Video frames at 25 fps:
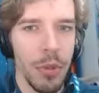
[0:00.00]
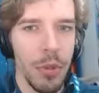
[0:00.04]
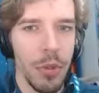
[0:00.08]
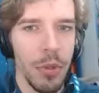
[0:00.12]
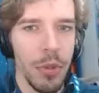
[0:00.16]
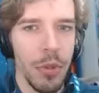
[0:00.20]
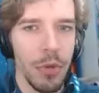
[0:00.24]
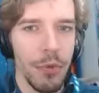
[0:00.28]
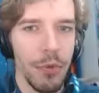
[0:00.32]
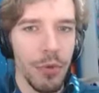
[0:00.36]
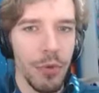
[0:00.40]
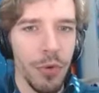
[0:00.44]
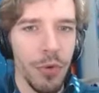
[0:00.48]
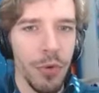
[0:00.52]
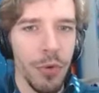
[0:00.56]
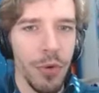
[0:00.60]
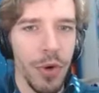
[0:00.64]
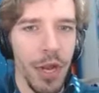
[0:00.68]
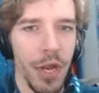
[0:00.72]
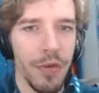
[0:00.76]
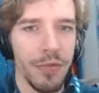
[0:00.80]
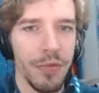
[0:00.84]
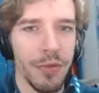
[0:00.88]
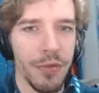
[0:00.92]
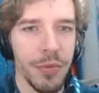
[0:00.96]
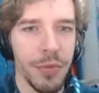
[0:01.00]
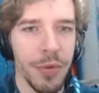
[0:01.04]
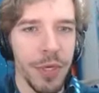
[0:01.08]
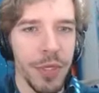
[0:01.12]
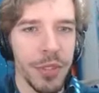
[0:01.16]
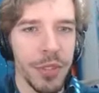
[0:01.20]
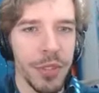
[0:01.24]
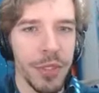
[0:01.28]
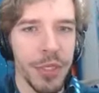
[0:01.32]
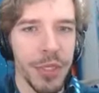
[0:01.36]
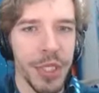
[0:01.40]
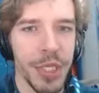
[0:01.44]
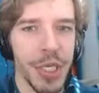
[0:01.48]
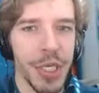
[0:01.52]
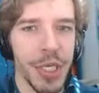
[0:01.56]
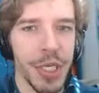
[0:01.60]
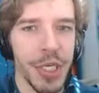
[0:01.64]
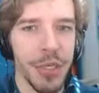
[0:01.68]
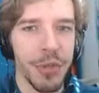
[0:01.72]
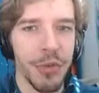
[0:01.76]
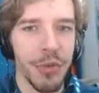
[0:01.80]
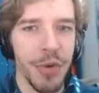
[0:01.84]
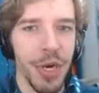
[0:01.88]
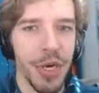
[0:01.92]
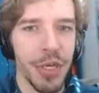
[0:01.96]
you do half as well as you did at the
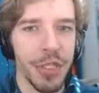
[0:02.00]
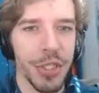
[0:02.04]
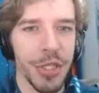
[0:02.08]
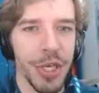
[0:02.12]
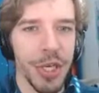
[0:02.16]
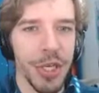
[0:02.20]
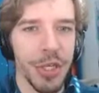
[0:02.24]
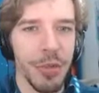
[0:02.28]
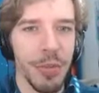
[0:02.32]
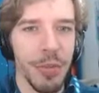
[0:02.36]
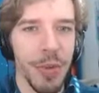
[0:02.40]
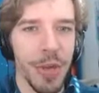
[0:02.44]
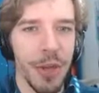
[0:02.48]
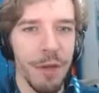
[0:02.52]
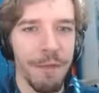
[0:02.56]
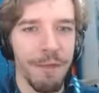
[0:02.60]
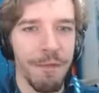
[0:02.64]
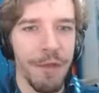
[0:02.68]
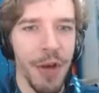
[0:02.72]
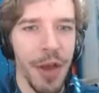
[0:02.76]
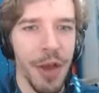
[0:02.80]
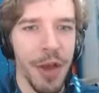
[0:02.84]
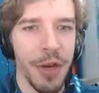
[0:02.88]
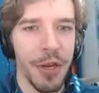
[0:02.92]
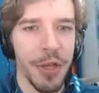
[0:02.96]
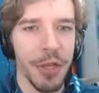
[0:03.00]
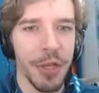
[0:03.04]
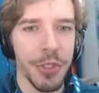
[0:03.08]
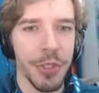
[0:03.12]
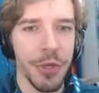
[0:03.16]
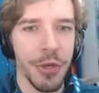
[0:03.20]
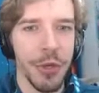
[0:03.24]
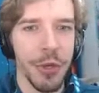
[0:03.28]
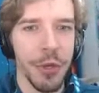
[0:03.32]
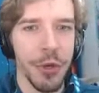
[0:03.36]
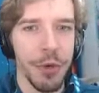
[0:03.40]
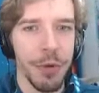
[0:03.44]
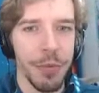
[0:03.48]
crash site, you'll make a fine intern.